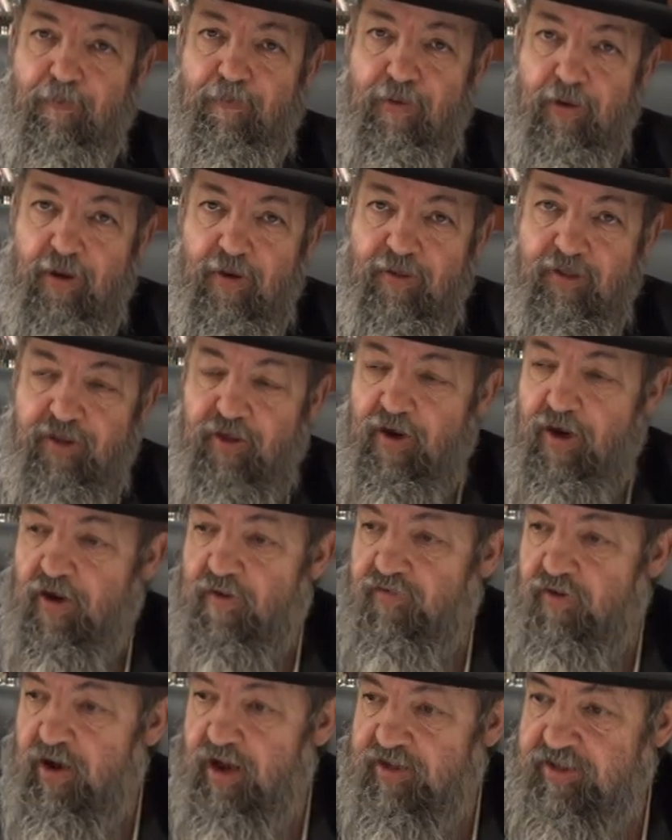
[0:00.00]
birth
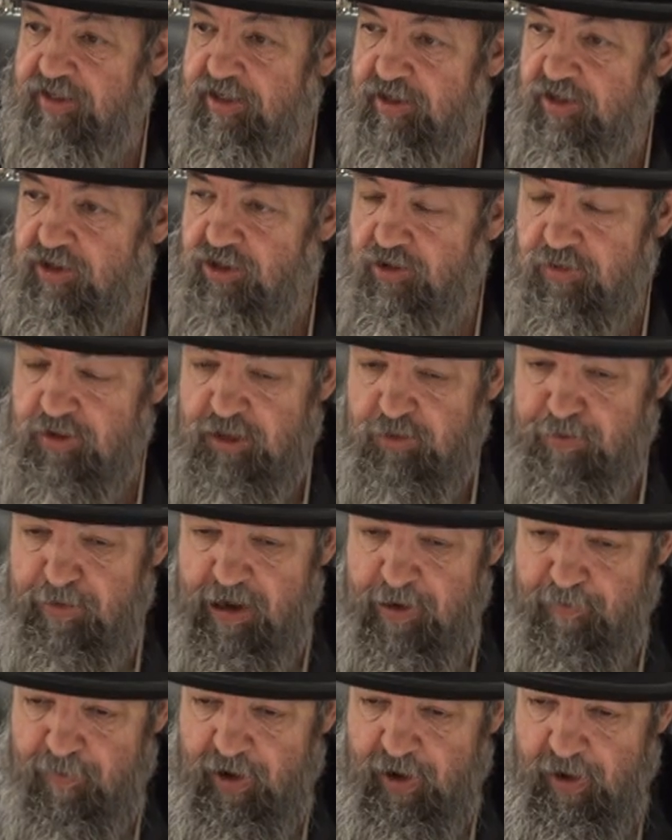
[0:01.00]
of us, the Jewish
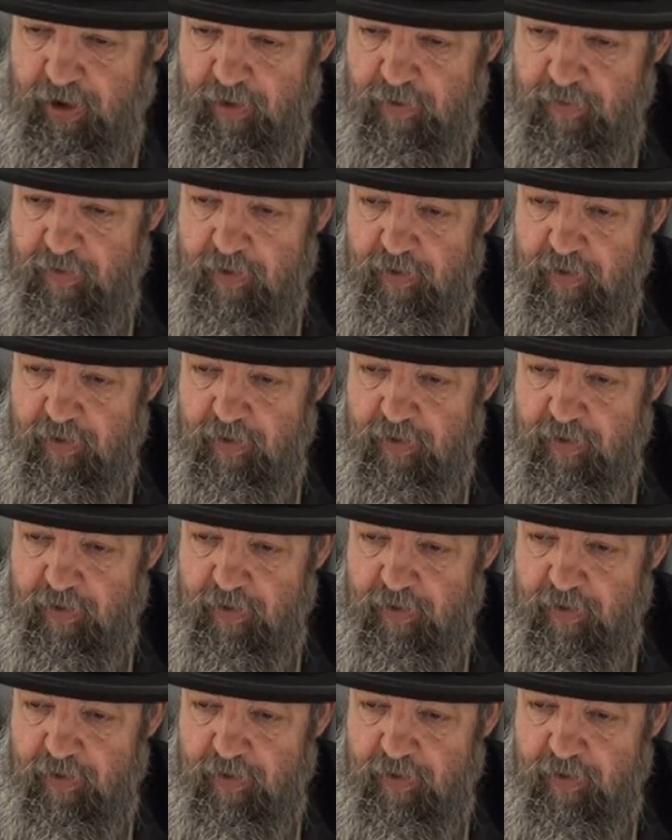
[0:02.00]
people.